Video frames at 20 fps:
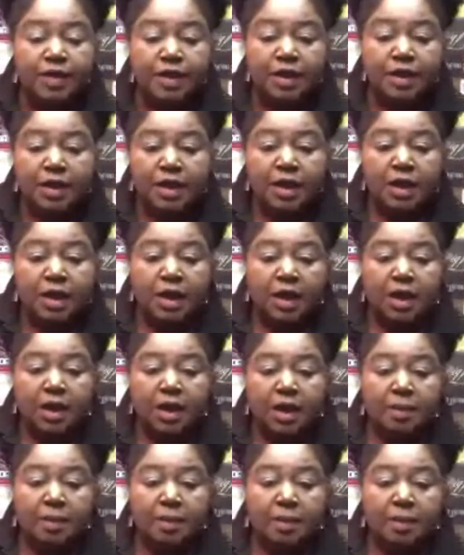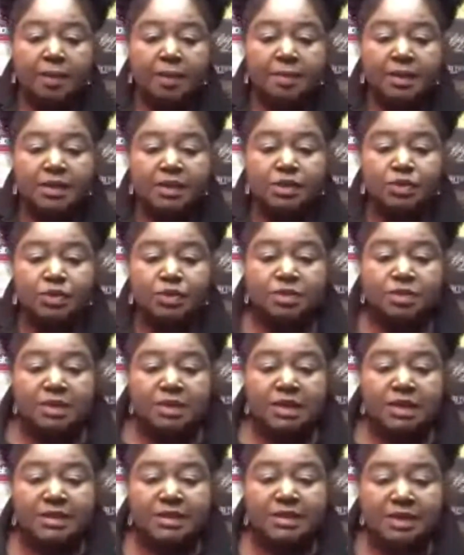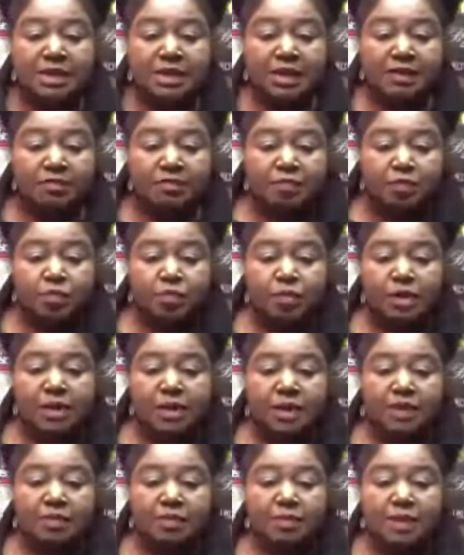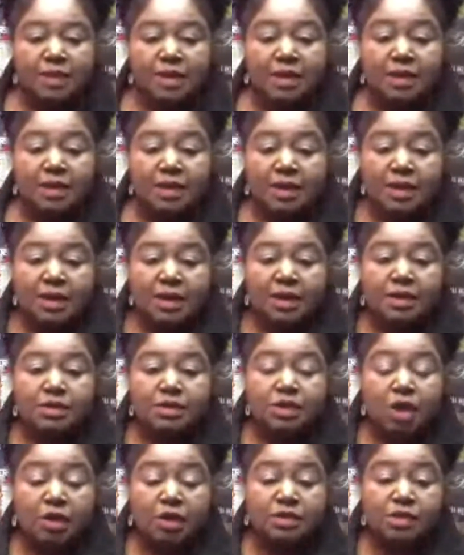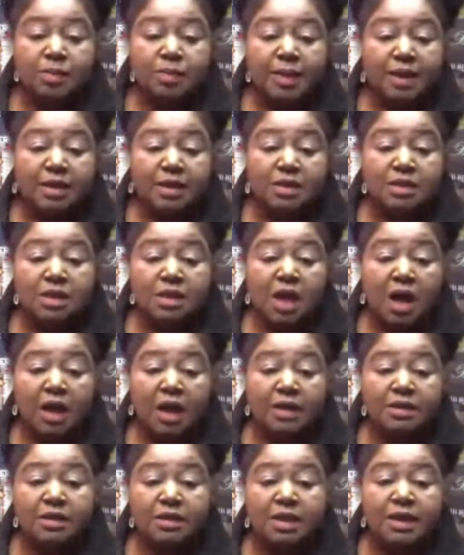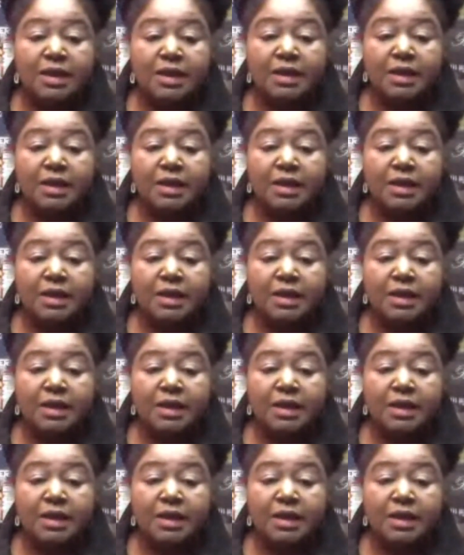I'm going to do some things that have really been talked about a lot, like